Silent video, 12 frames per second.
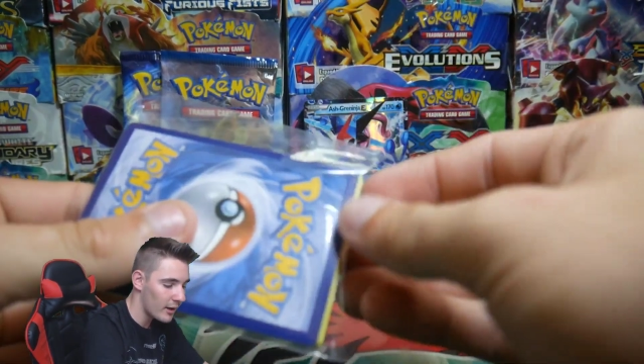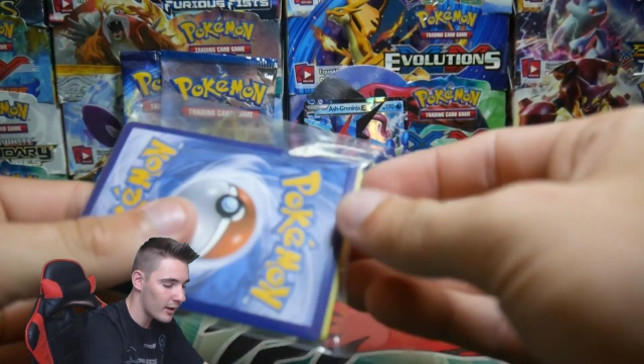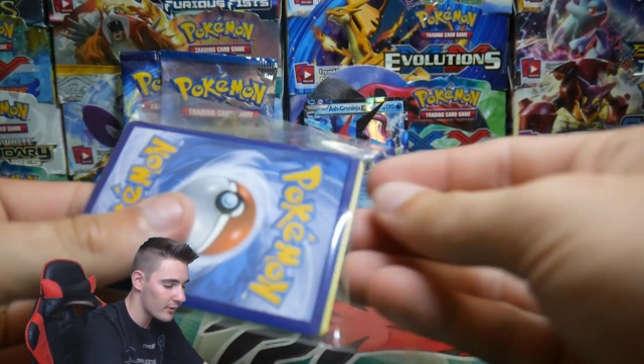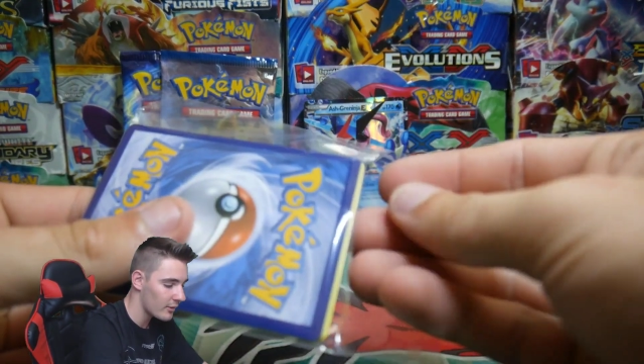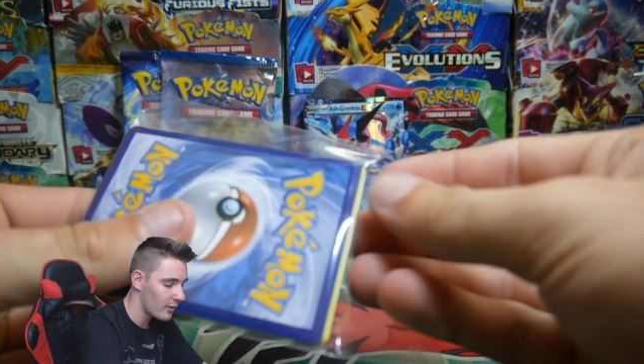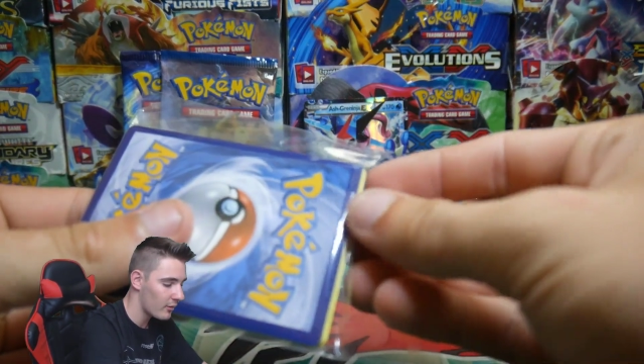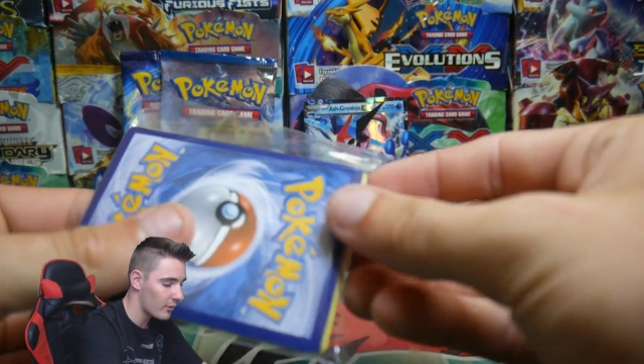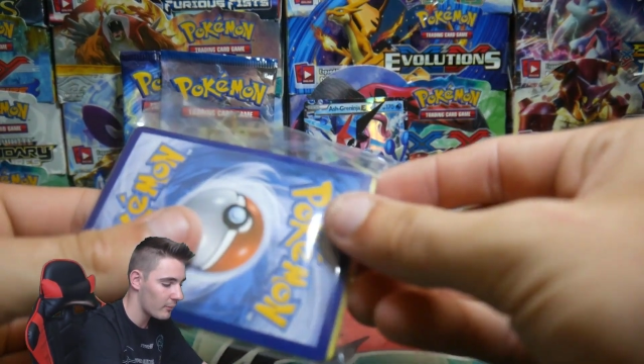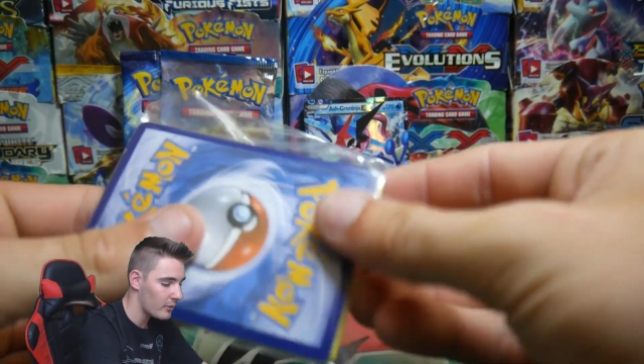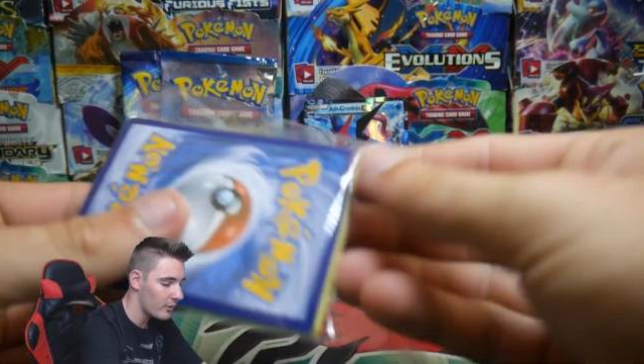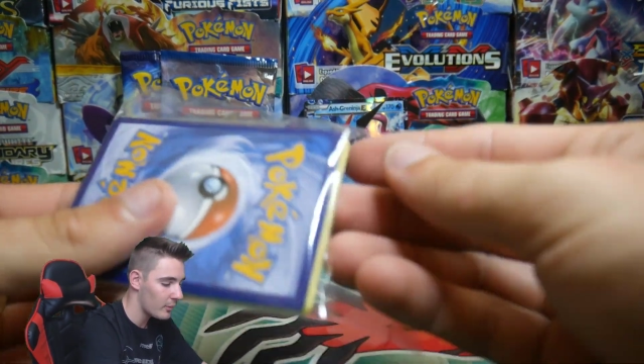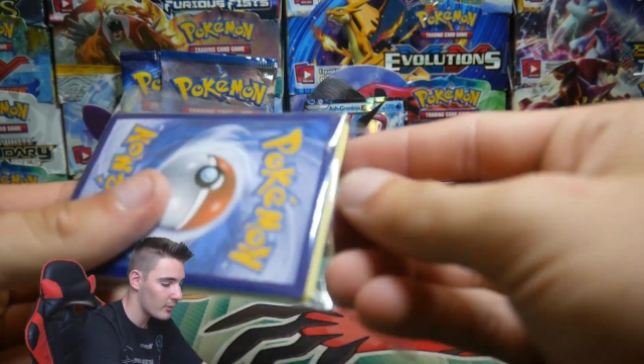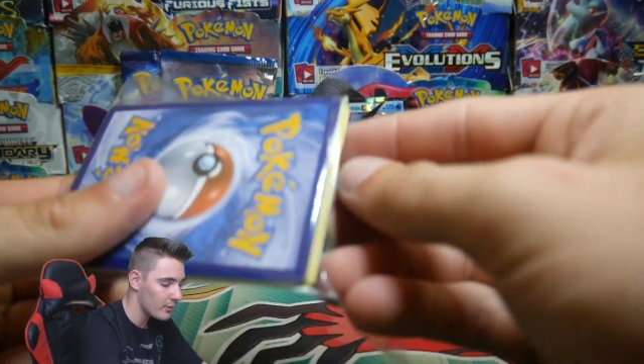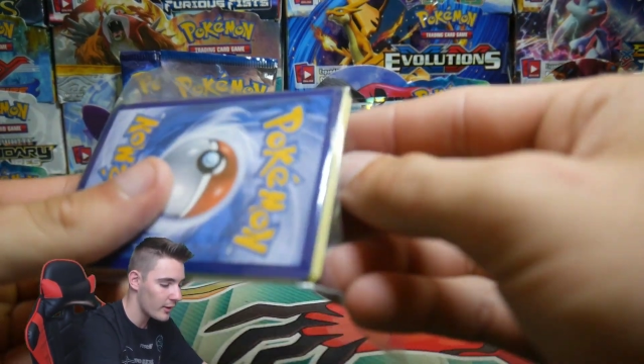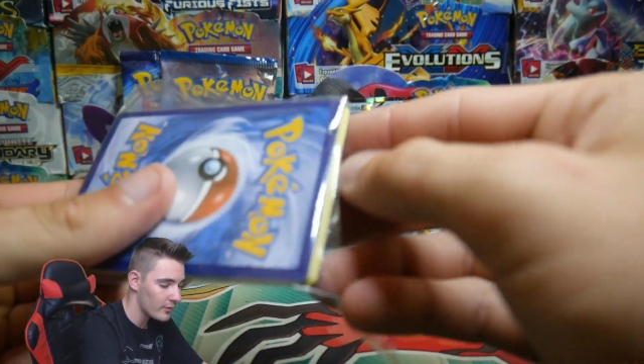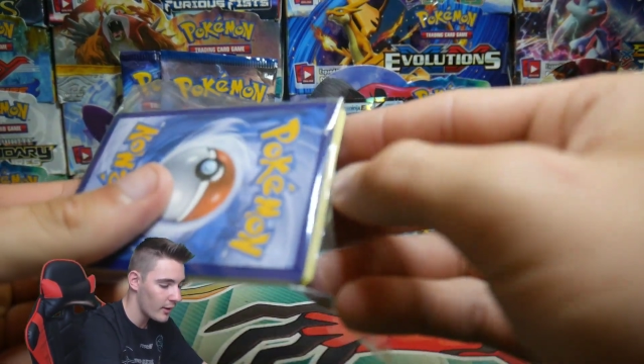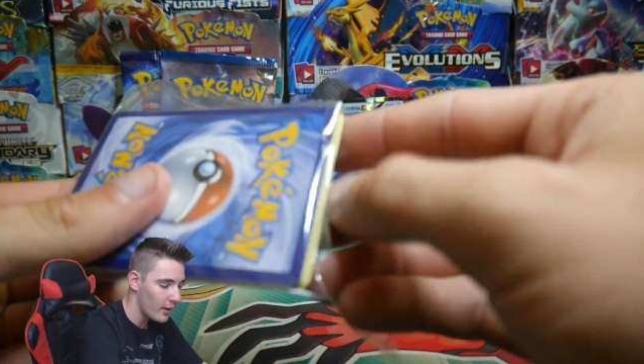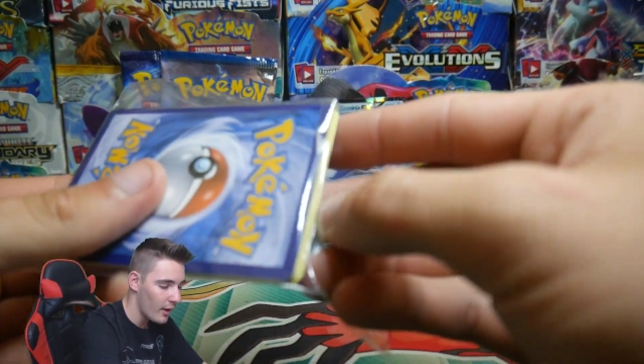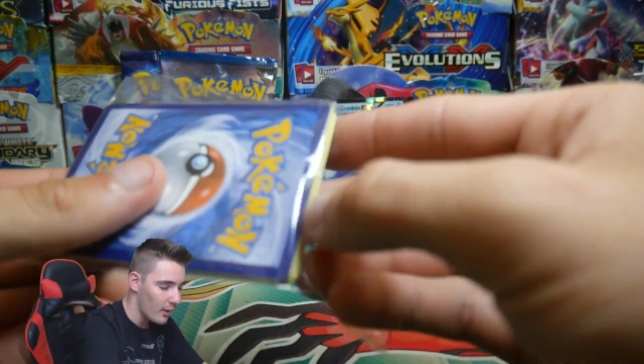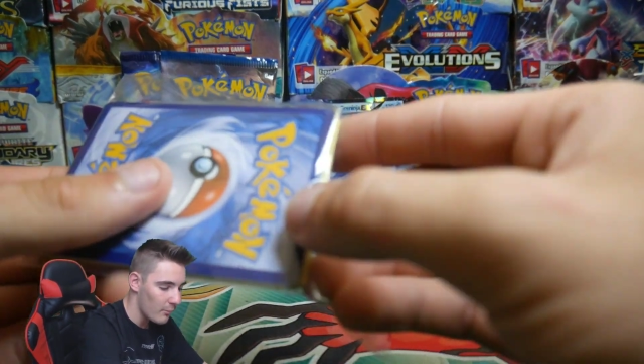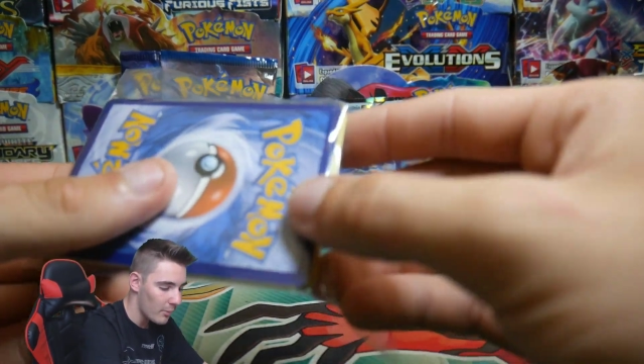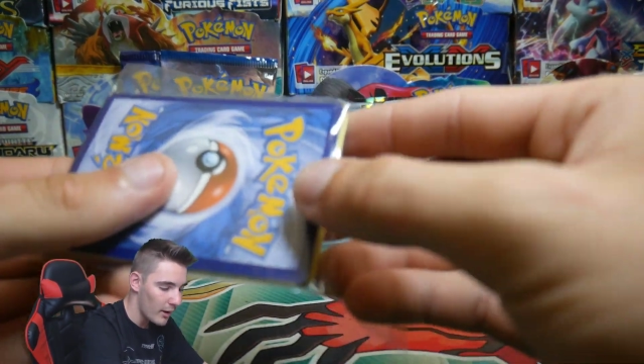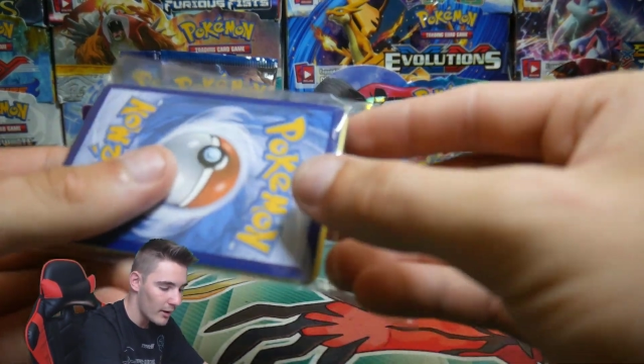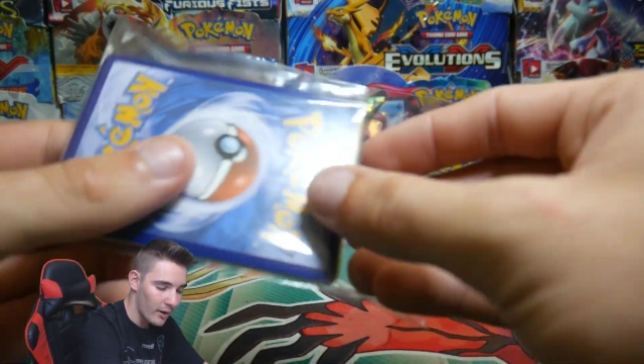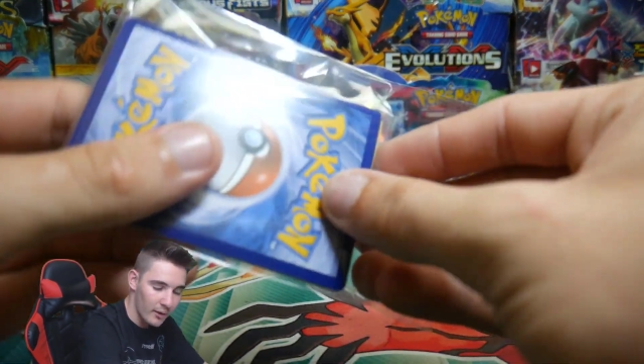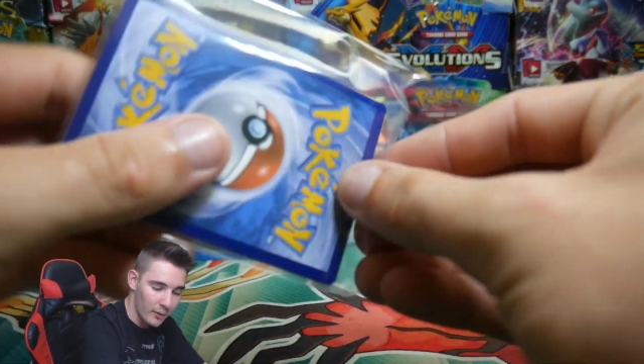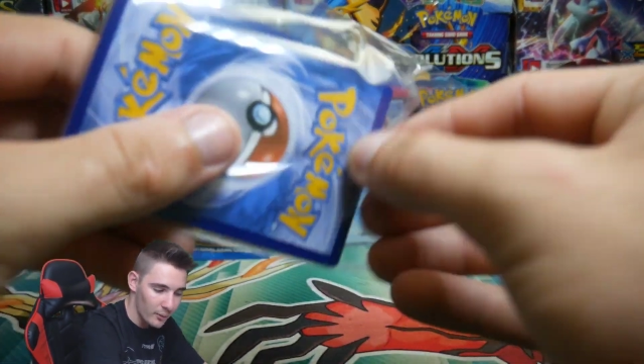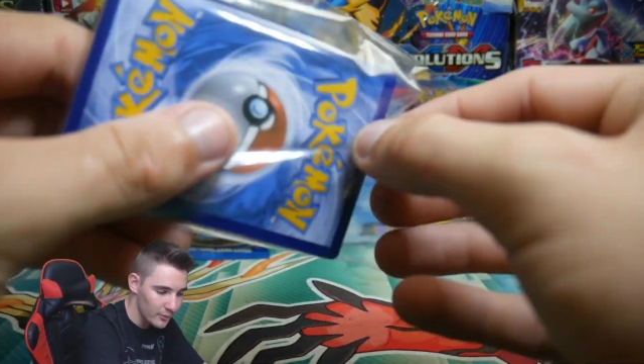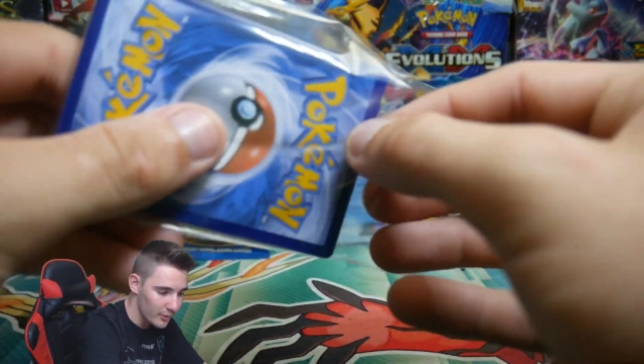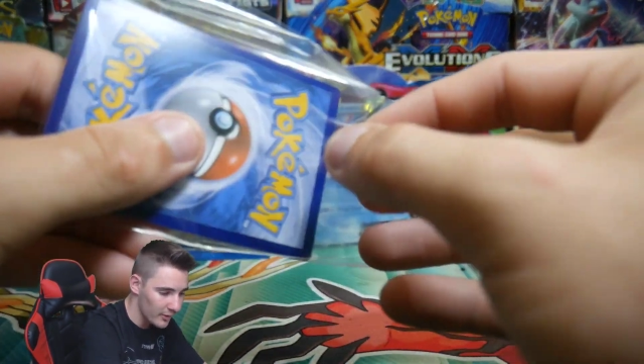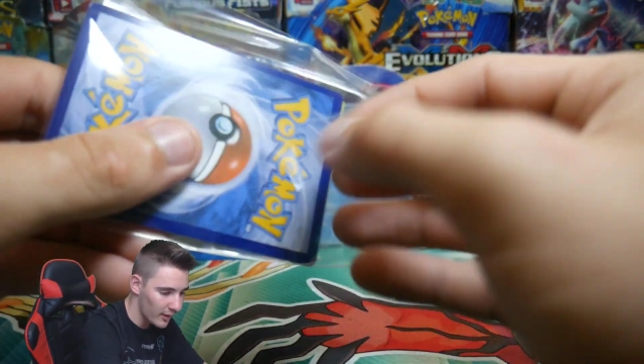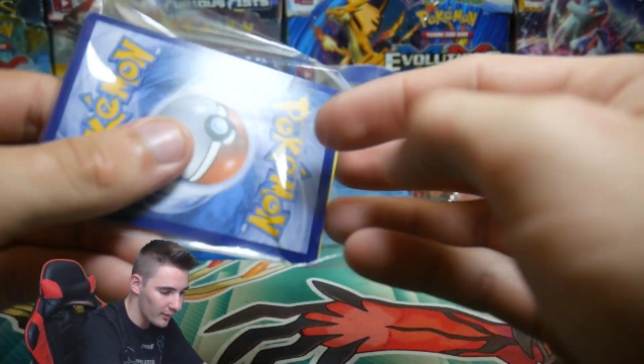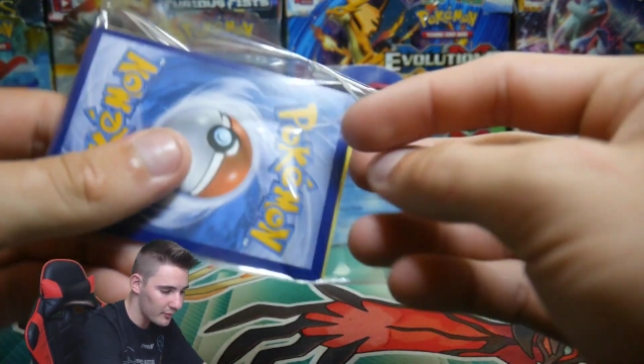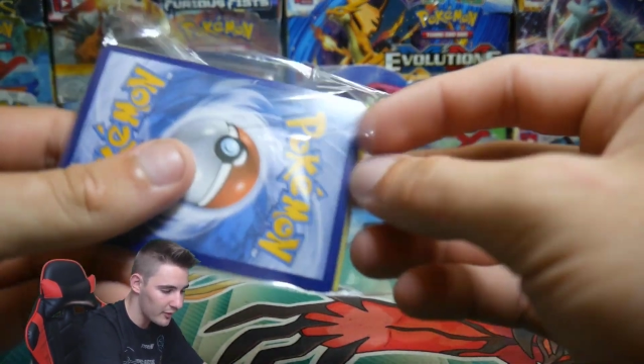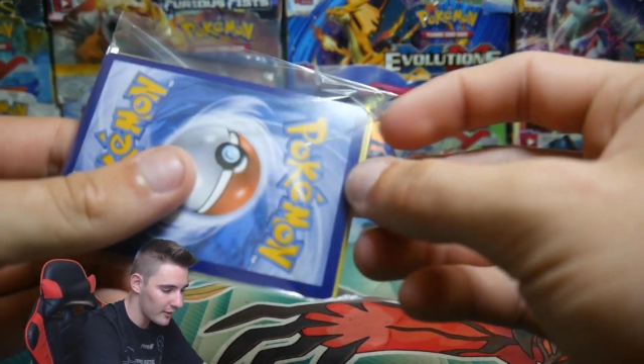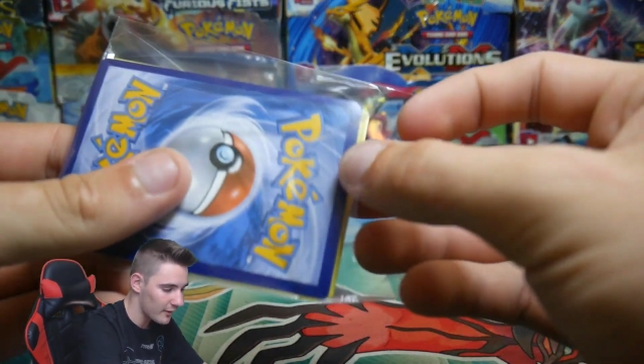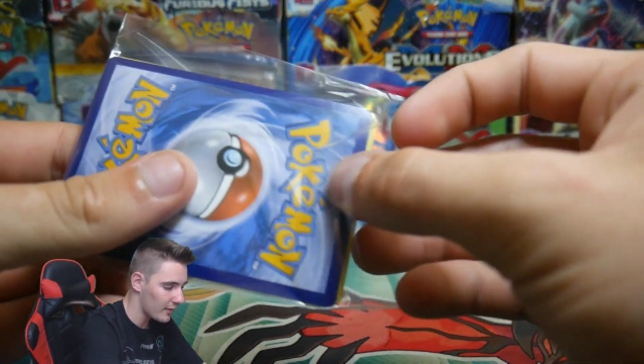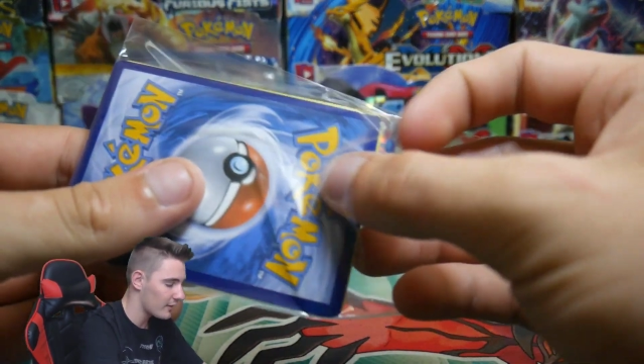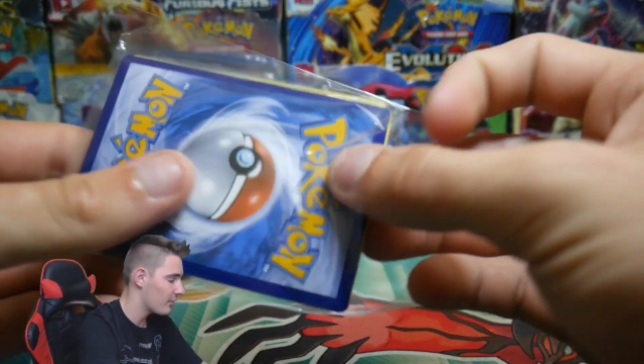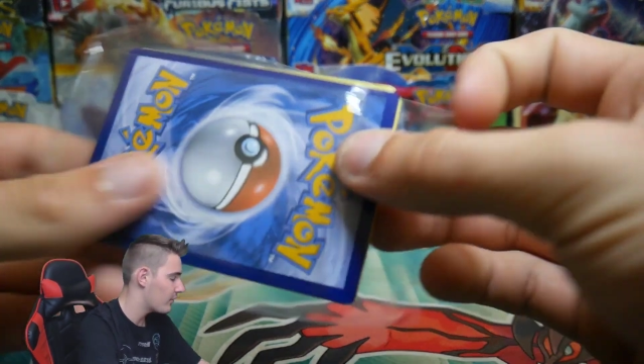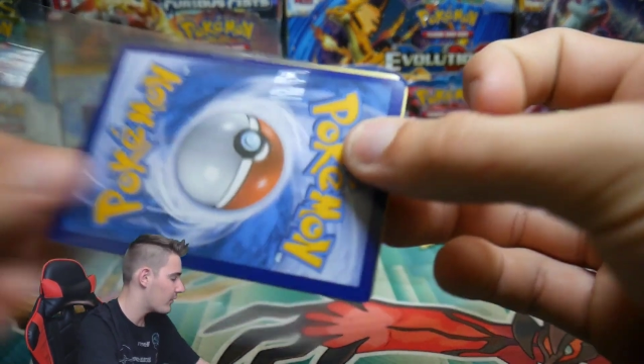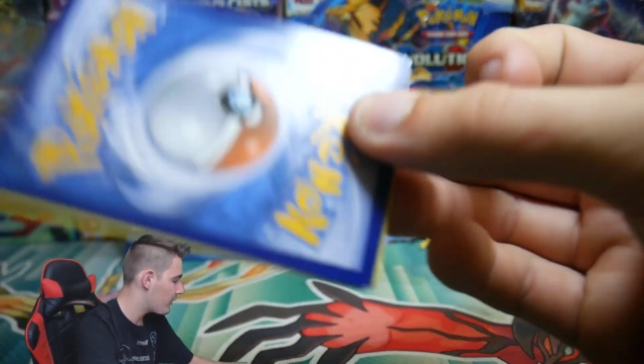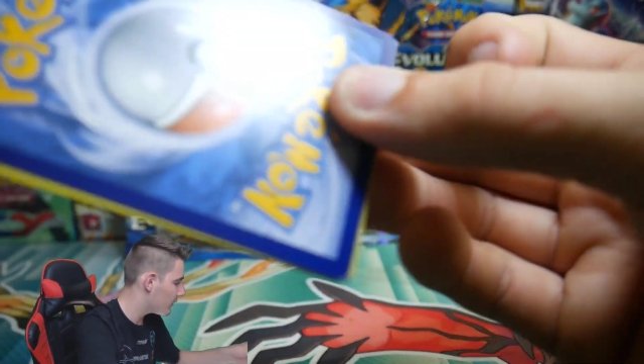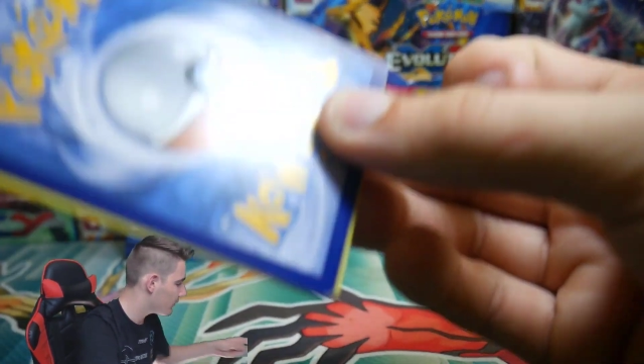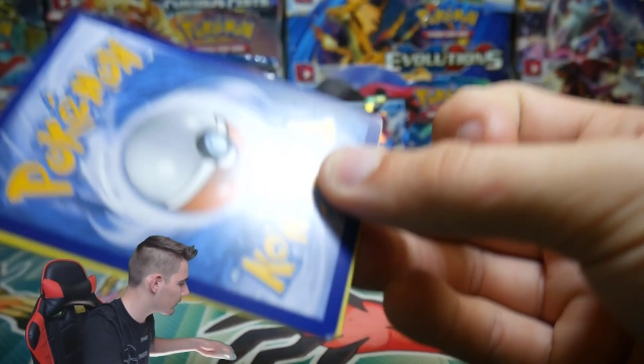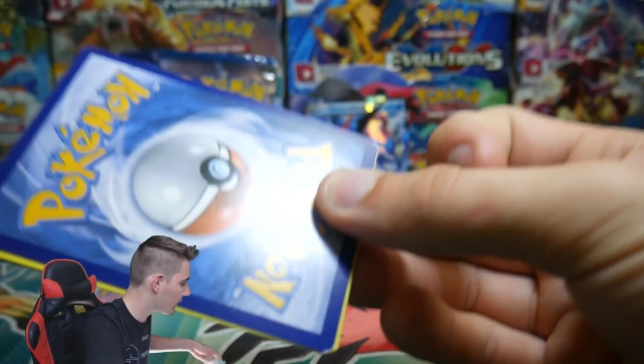packs from the newer sets, but I also love seeing like the Furious